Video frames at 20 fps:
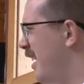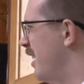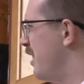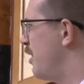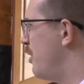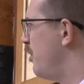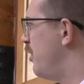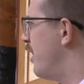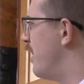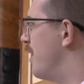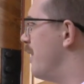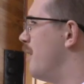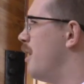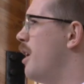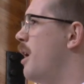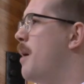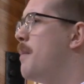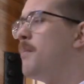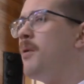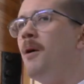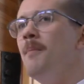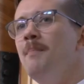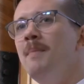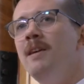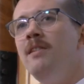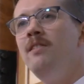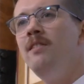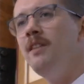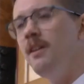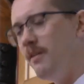There's a
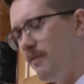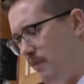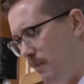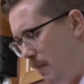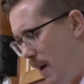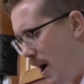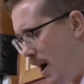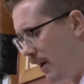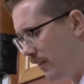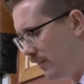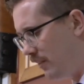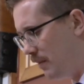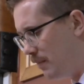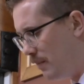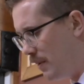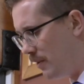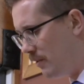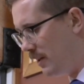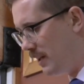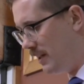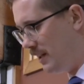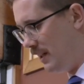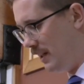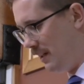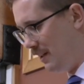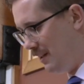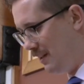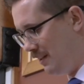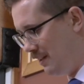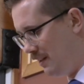permissive possibility
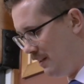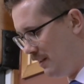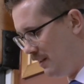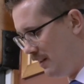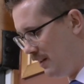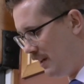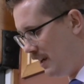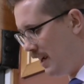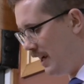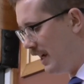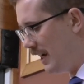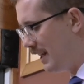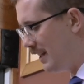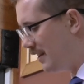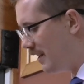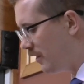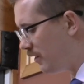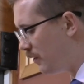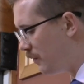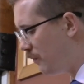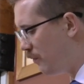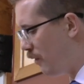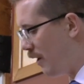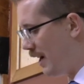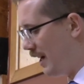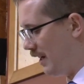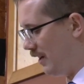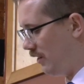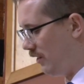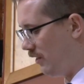in this
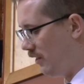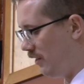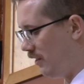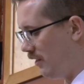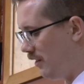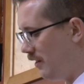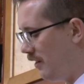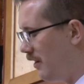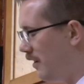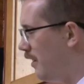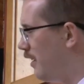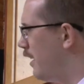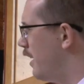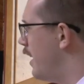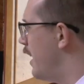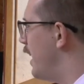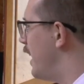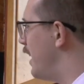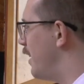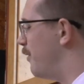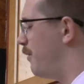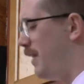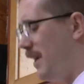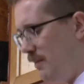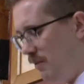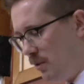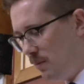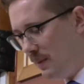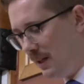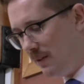phrase. It
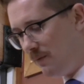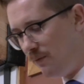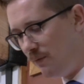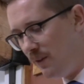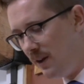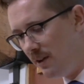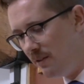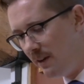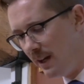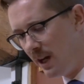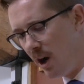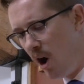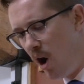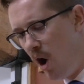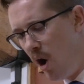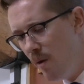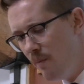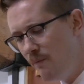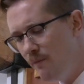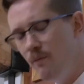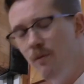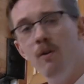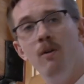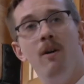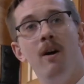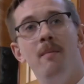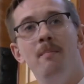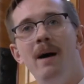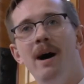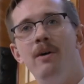leaves me feeling
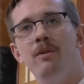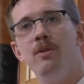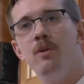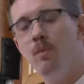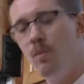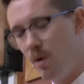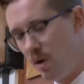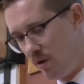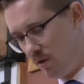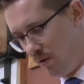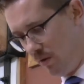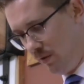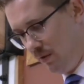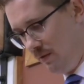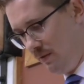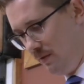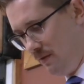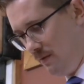hopeful about the world,